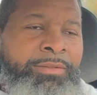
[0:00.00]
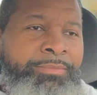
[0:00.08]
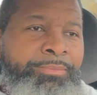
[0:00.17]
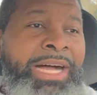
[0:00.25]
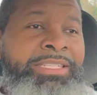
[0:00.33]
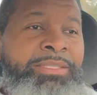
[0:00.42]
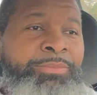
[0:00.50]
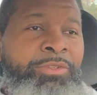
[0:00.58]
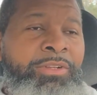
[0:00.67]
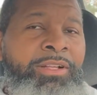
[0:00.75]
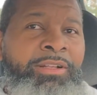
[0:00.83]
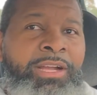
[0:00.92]
possible
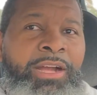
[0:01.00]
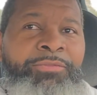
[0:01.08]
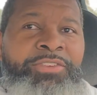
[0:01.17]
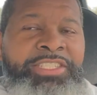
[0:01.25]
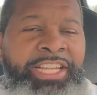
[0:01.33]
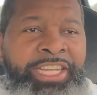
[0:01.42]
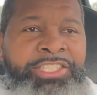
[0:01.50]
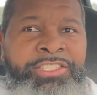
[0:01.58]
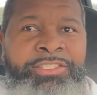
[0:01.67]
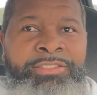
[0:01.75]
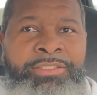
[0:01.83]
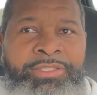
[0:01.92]

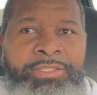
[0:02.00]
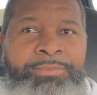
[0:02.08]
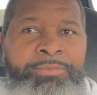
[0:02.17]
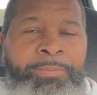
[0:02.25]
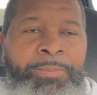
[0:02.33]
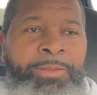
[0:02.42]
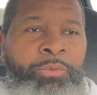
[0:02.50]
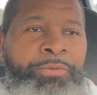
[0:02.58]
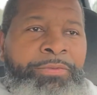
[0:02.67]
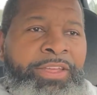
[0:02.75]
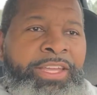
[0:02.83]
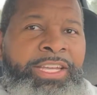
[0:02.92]
confrontation
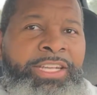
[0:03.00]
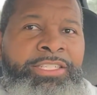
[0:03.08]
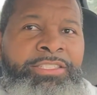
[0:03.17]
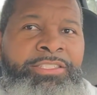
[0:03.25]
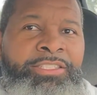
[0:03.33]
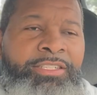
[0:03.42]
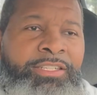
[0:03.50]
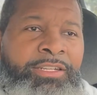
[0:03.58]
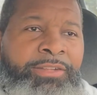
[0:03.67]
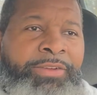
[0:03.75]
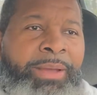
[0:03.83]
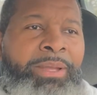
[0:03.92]
with things,
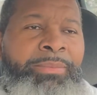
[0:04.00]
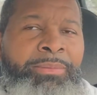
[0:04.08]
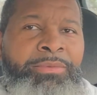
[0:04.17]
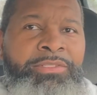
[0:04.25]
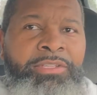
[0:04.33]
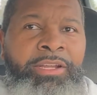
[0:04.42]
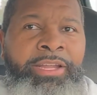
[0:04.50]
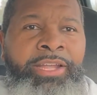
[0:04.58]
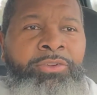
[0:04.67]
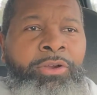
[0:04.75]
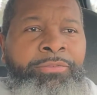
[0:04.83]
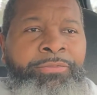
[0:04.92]
family members
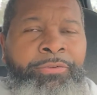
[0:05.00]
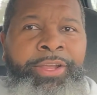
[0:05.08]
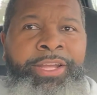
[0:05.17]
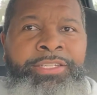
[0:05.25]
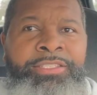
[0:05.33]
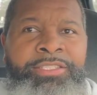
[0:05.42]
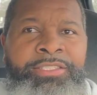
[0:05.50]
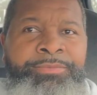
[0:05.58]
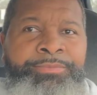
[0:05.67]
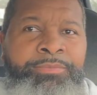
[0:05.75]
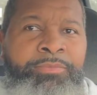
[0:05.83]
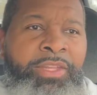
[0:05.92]
and or friends
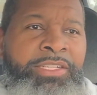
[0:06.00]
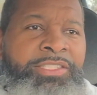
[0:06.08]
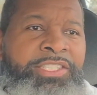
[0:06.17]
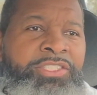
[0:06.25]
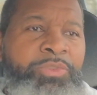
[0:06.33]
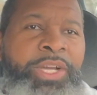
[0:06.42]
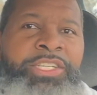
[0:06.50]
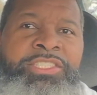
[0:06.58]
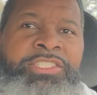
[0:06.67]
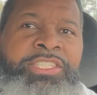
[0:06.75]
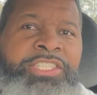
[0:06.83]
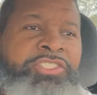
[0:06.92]
in
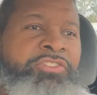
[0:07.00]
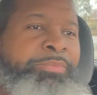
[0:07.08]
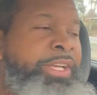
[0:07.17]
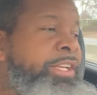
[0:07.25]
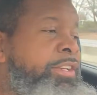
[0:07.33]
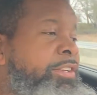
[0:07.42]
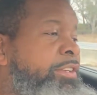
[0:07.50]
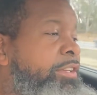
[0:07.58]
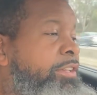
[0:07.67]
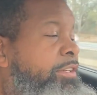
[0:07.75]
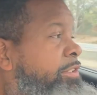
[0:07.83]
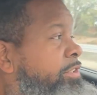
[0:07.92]
situations that you've been
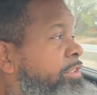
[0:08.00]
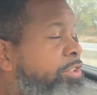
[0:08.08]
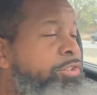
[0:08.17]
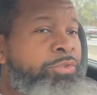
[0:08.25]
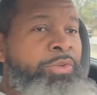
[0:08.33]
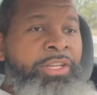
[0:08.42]
too